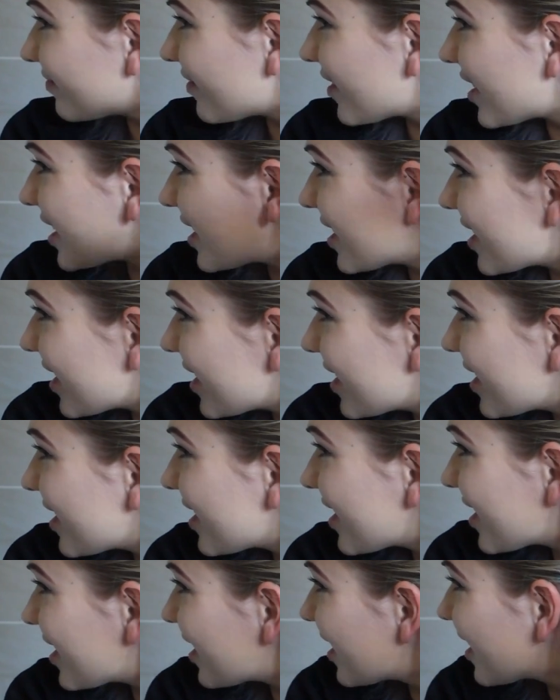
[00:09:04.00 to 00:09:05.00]
This
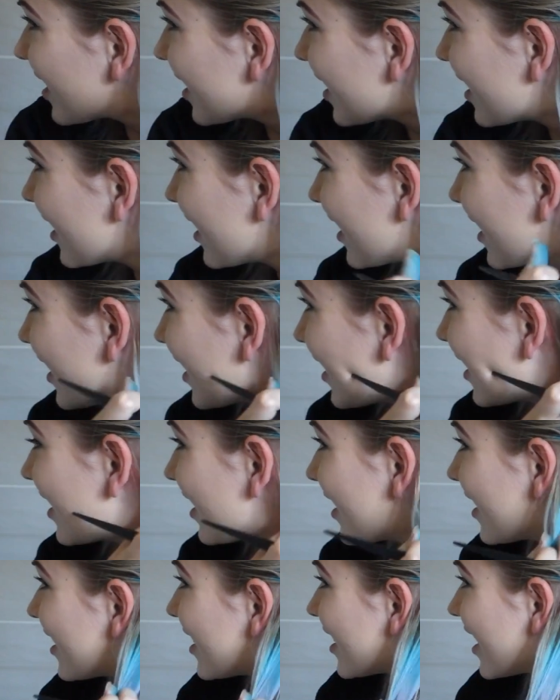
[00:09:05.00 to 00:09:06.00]
is
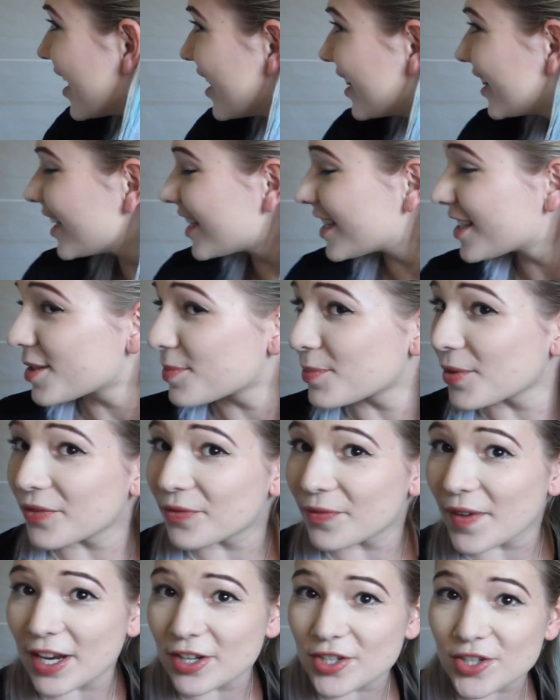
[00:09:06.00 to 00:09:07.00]
the least
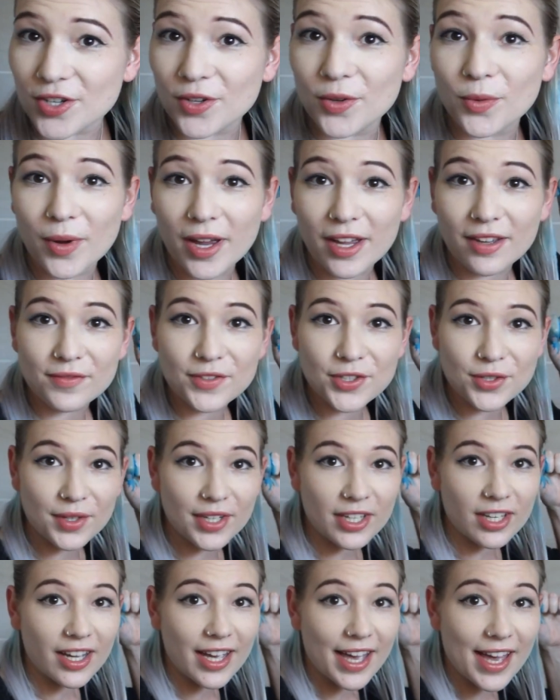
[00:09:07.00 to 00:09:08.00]
professional way of
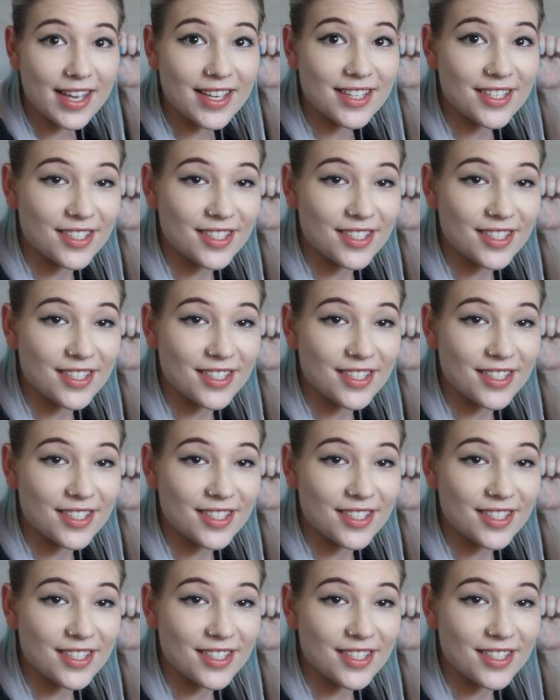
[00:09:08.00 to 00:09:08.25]
doing your hair,